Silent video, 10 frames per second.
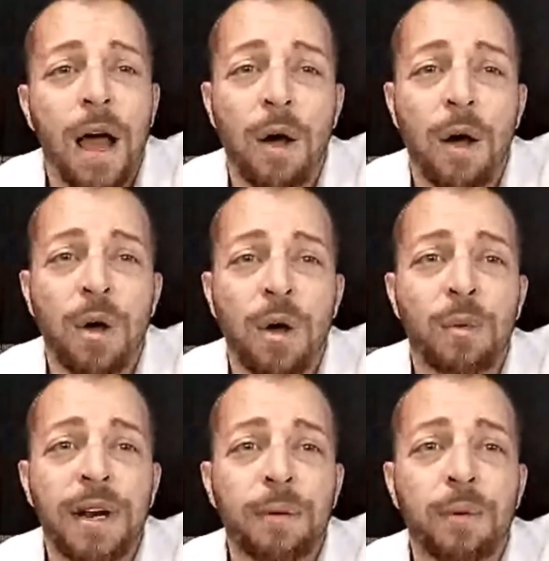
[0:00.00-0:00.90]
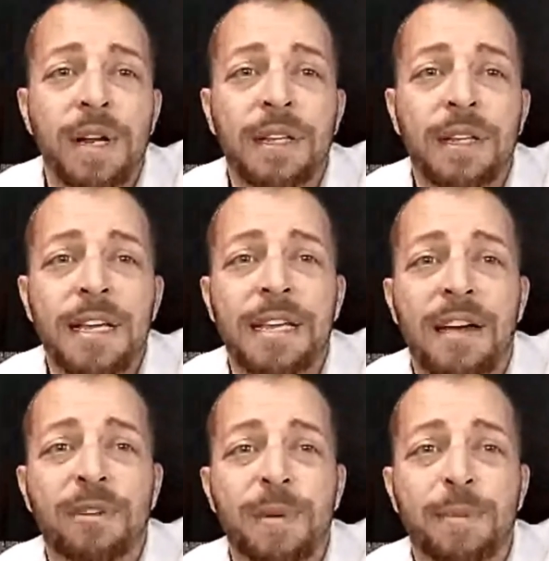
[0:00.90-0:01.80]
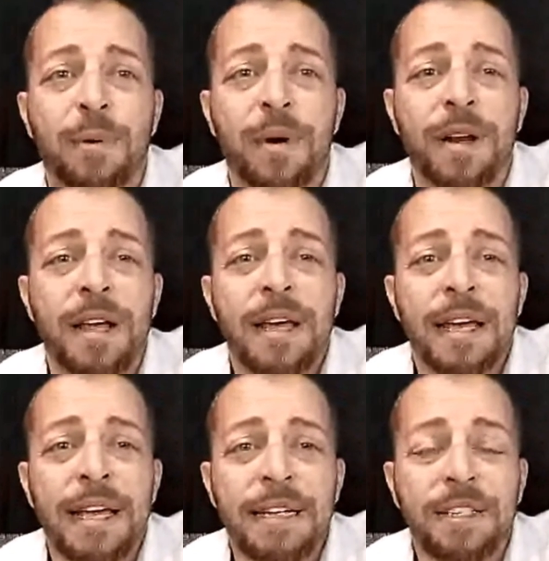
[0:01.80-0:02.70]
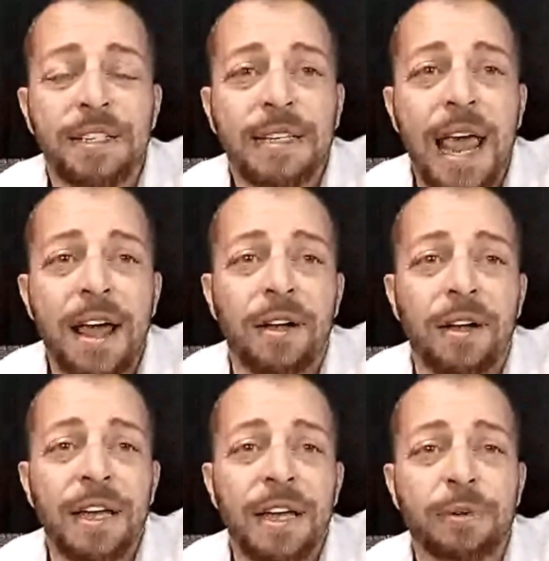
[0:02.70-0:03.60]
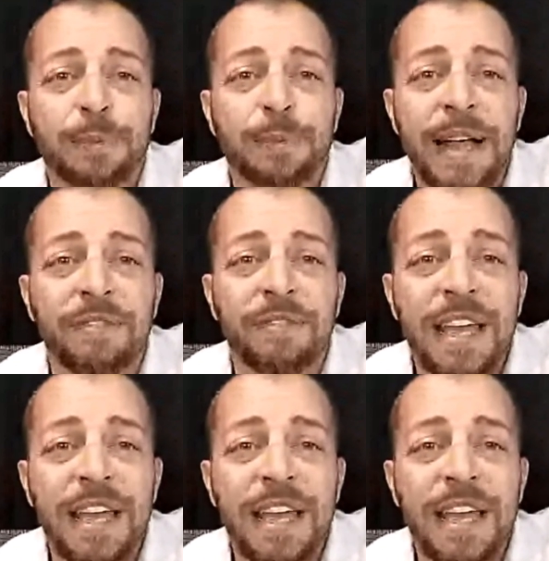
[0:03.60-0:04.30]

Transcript: Uh, would it would at least have to be put in scale, in perspective.